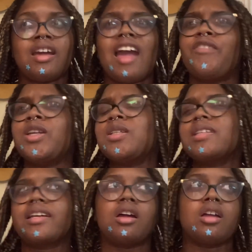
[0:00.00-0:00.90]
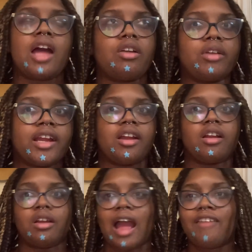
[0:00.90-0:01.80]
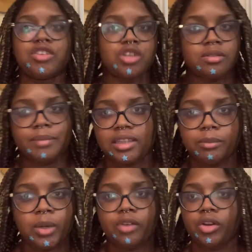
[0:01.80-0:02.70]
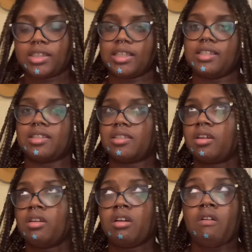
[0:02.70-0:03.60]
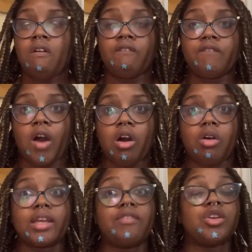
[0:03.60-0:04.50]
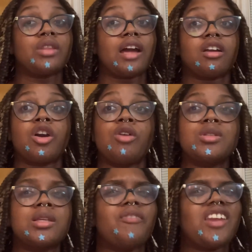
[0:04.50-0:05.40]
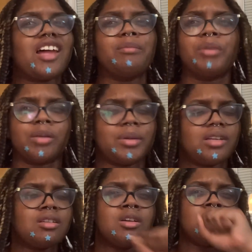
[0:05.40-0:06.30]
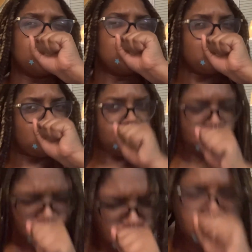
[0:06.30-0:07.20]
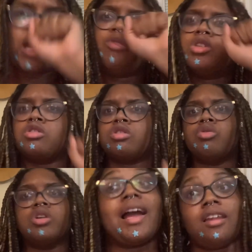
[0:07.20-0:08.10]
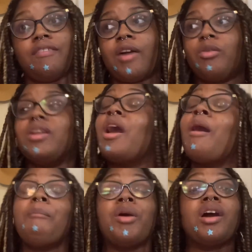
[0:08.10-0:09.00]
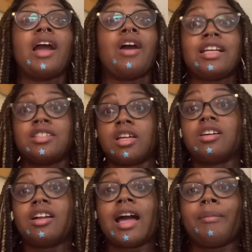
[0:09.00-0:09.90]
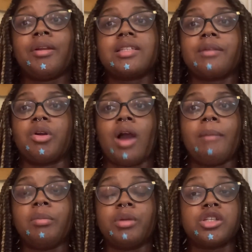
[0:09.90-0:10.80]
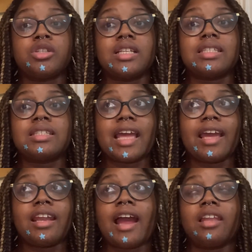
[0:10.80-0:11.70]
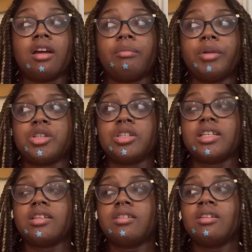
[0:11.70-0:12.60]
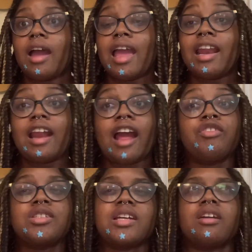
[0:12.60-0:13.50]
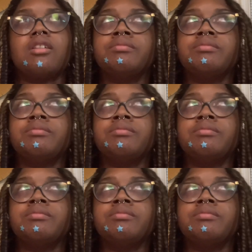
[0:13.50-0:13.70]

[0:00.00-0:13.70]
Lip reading: at first I was like, oh, I don't care. I haven't shopped in Bath and Body Works since fall, even though that cozy vanilla bourbon, that one's so good. I love that one. But I saw the collab and I was like, bro, I'm a Bridgerton stan. I love Bridgerton. And then I was like,